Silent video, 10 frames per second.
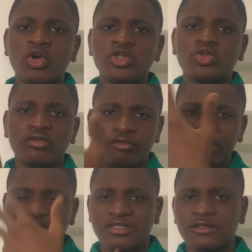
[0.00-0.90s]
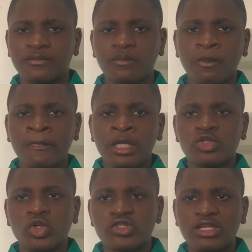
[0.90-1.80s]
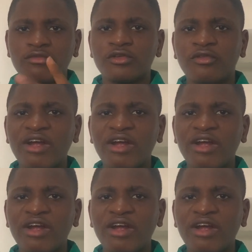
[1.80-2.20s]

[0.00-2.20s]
going to invest. So 75%